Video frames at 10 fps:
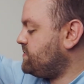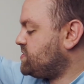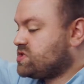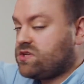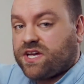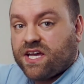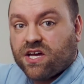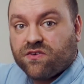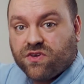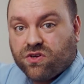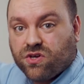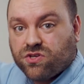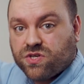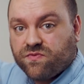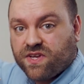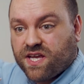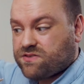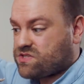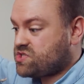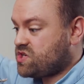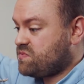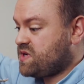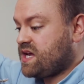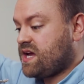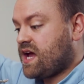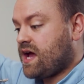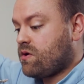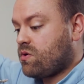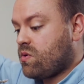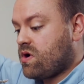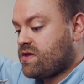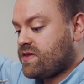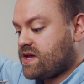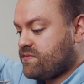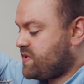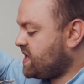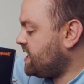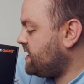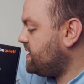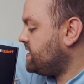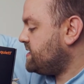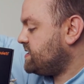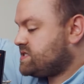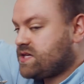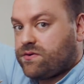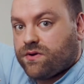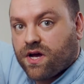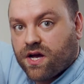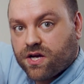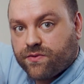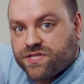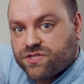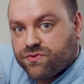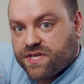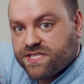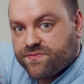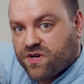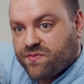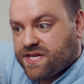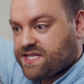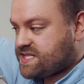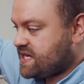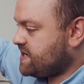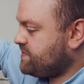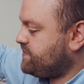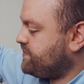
Just looking at a few YouTube videos has shown me how quiet they can be. So I'm going to install these in my PC.